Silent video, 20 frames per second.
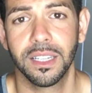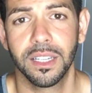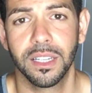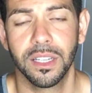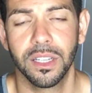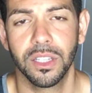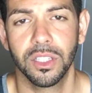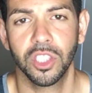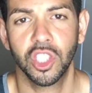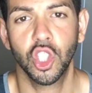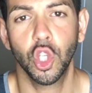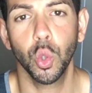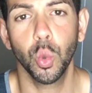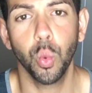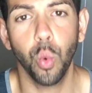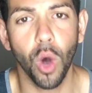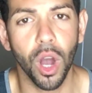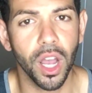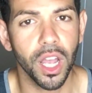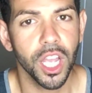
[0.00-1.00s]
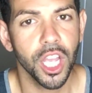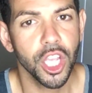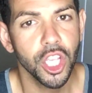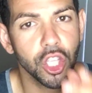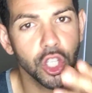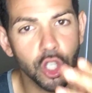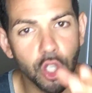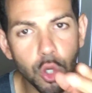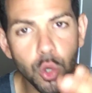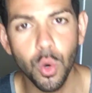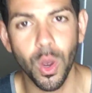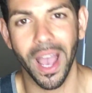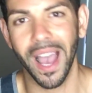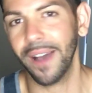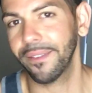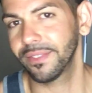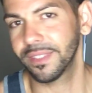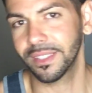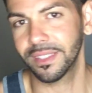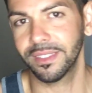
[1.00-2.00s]
to what you have to
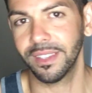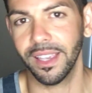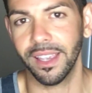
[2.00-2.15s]
say.